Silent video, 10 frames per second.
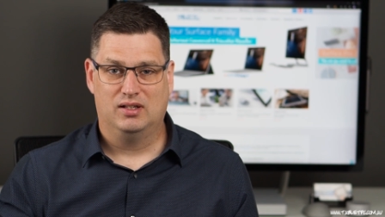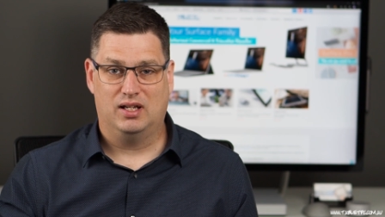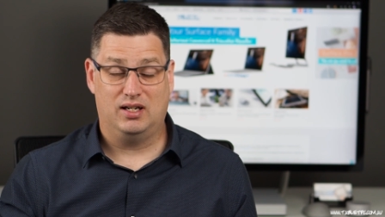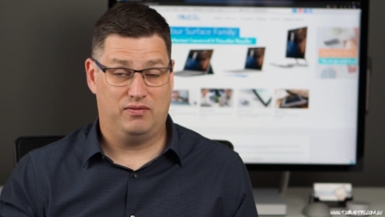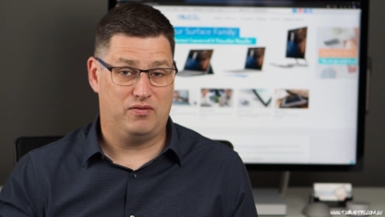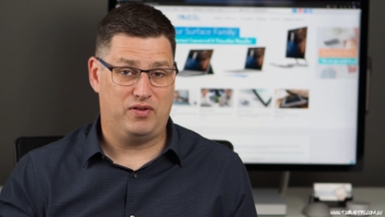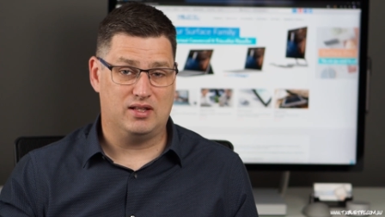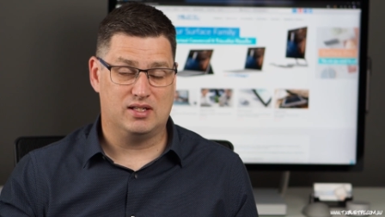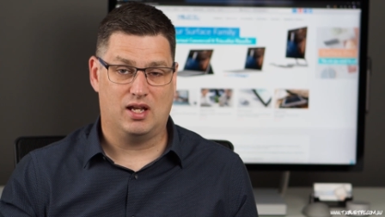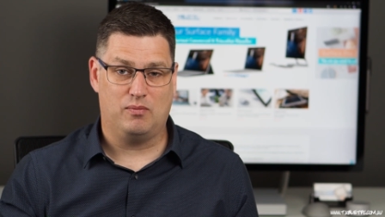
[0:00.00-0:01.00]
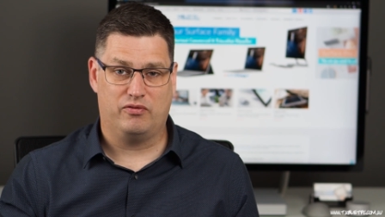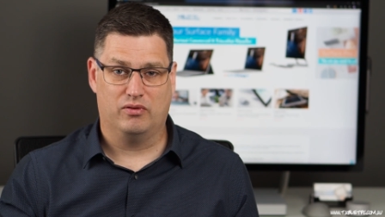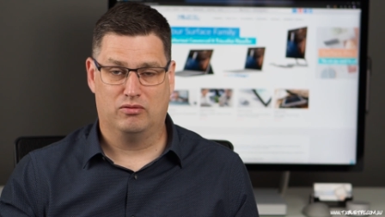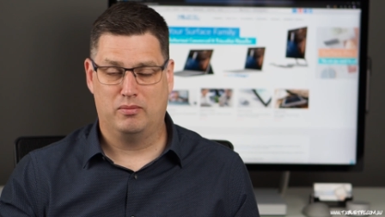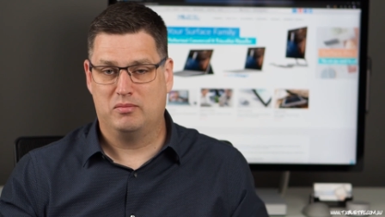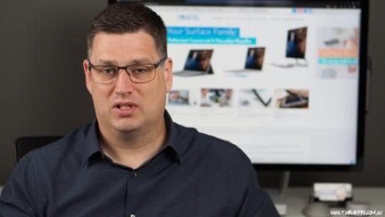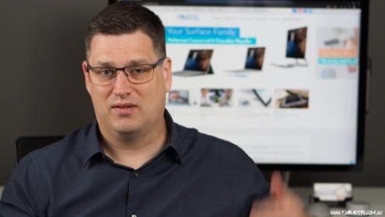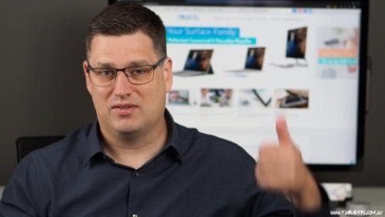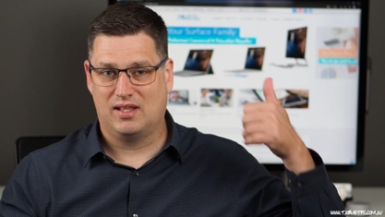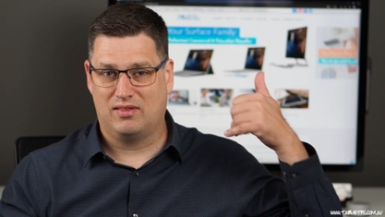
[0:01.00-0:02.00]
And if you found this helpful, remember to
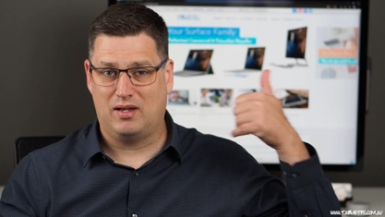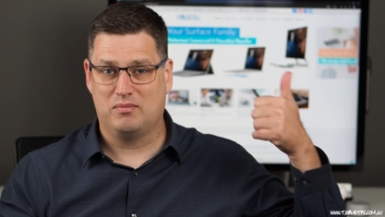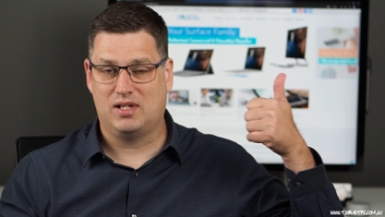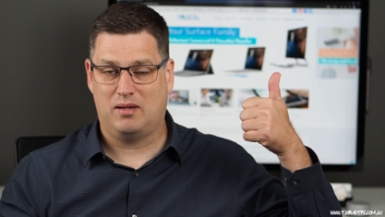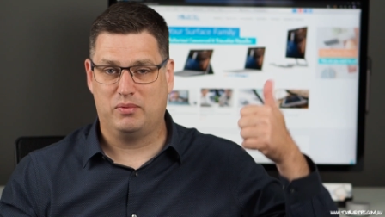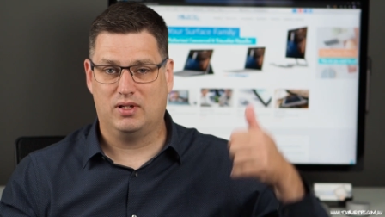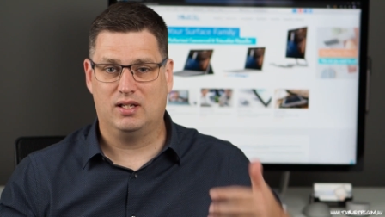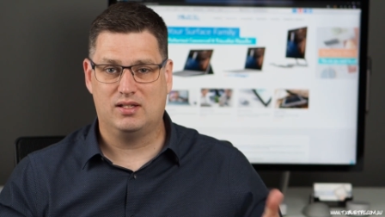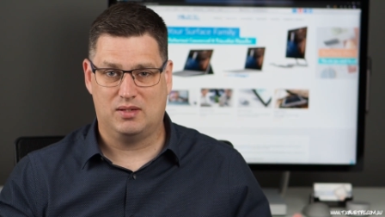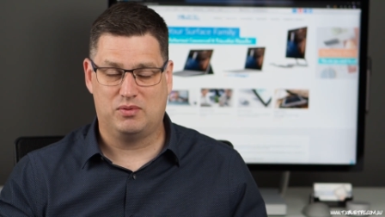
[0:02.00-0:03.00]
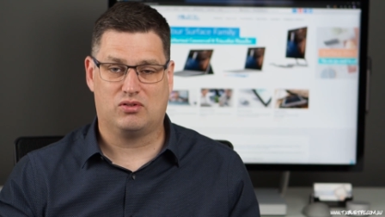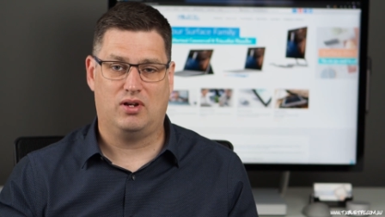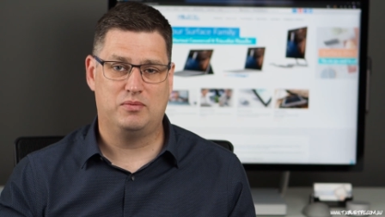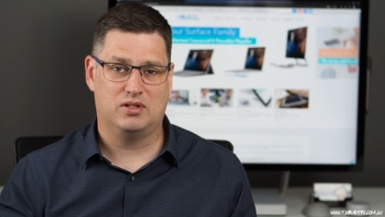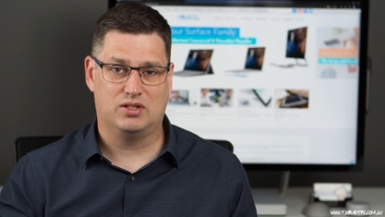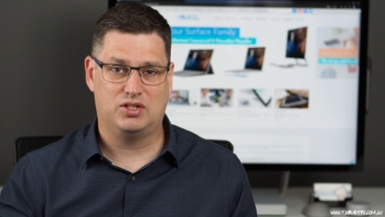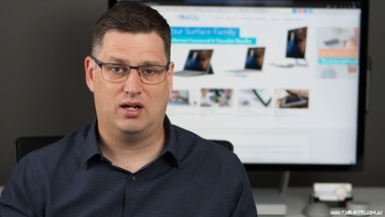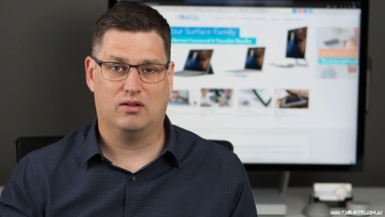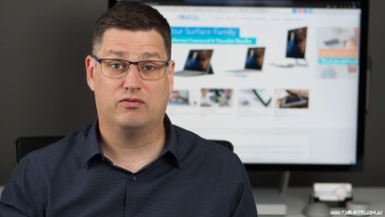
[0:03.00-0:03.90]
give us the thumbs up and subscribe to the channel